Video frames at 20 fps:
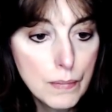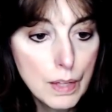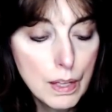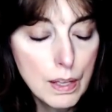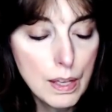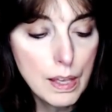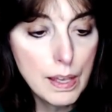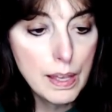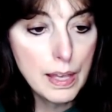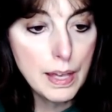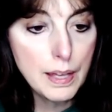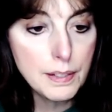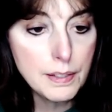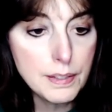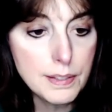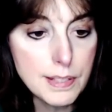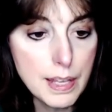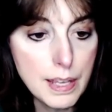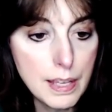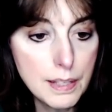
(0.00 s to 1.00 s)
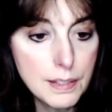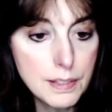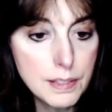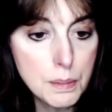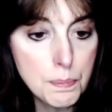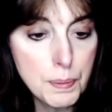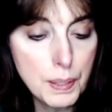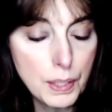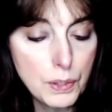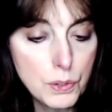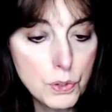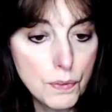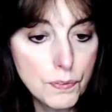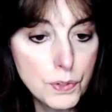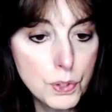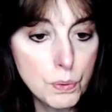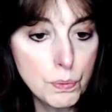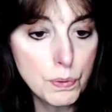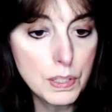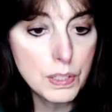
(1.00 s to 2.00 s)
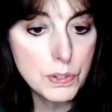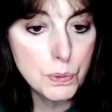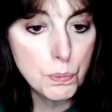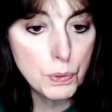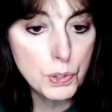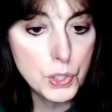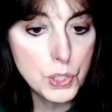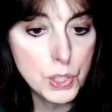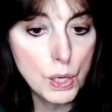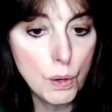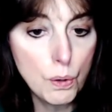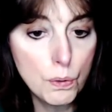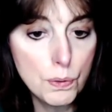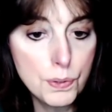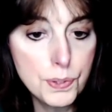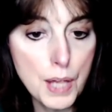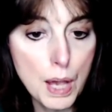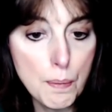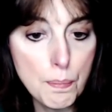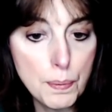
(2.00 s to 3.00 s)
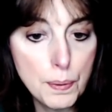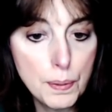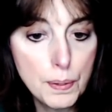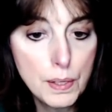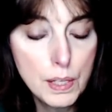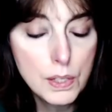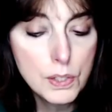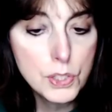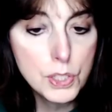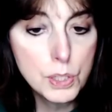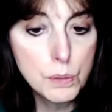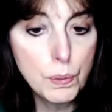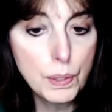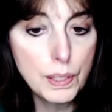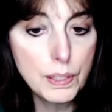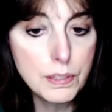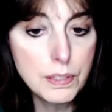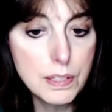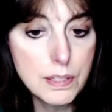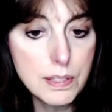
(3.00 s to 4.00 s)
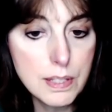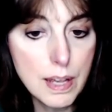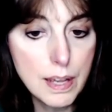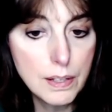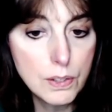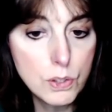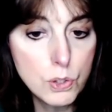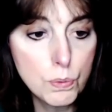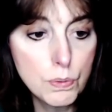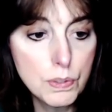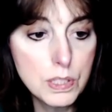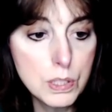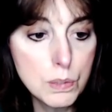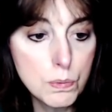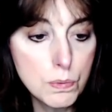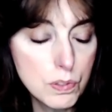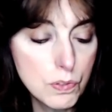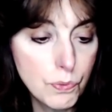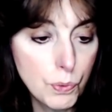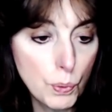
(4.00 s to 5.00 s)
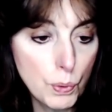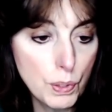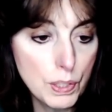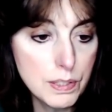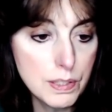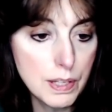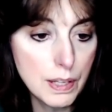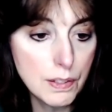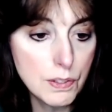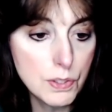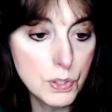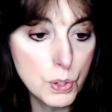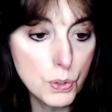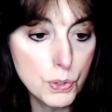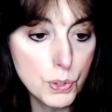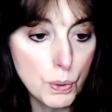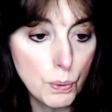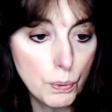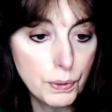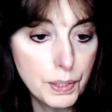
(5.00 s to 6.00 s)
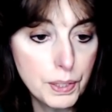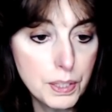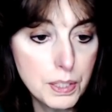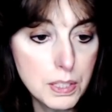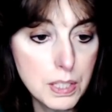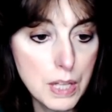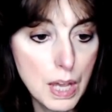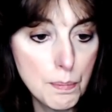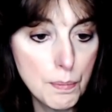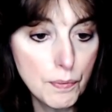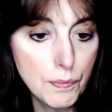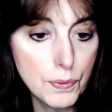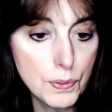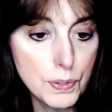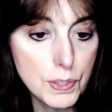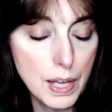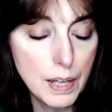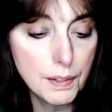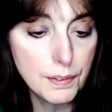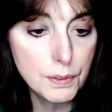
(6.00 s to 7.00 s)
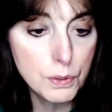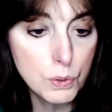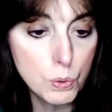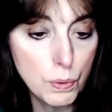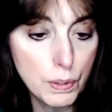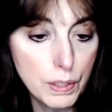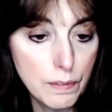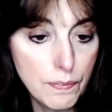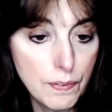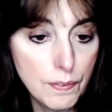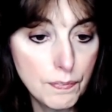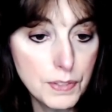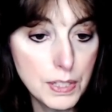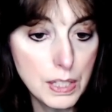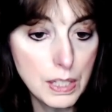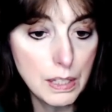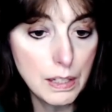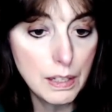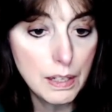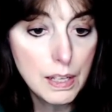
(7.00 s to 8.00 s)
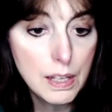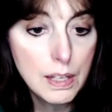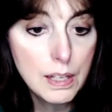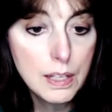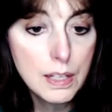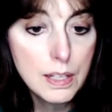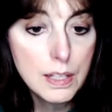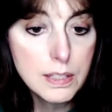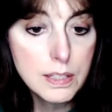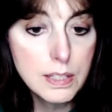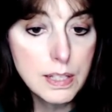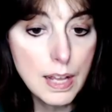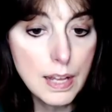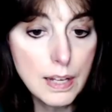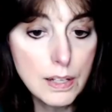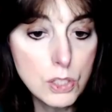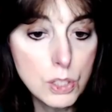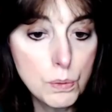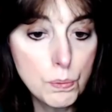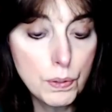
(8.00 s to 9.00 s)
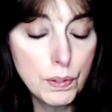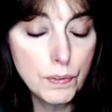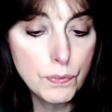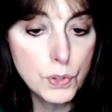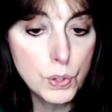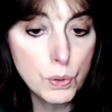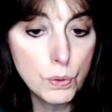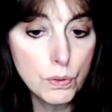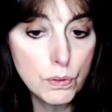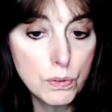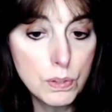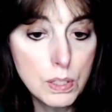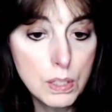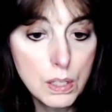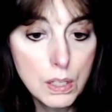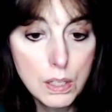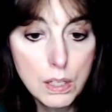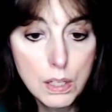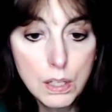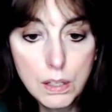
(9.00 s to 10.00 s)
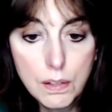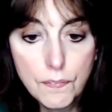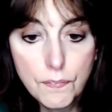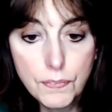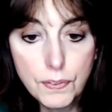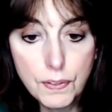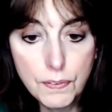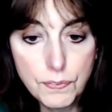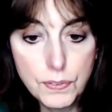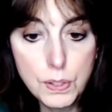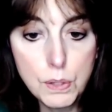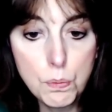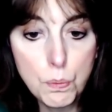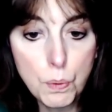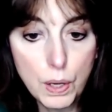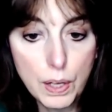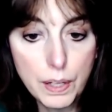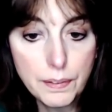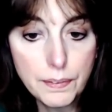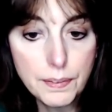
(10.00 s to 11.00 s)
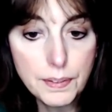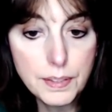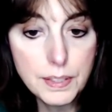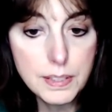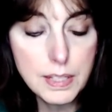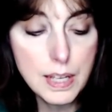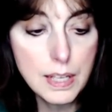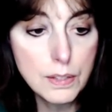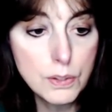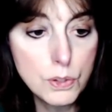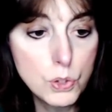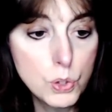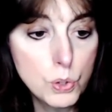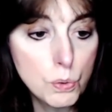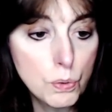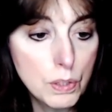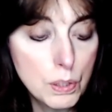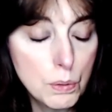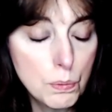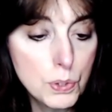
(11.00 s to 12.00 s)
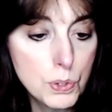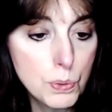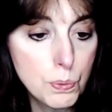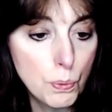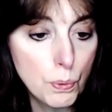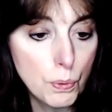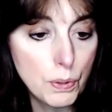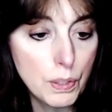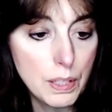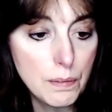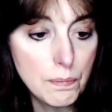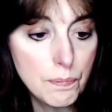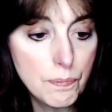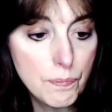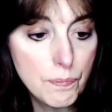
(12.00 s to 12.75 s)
Anne is handed a picture of Teresa, which she holds up. She went on to say Teresa was 46 years old at the time of her death in 2015. Today she would have turned 51, the day the jury was sworn in.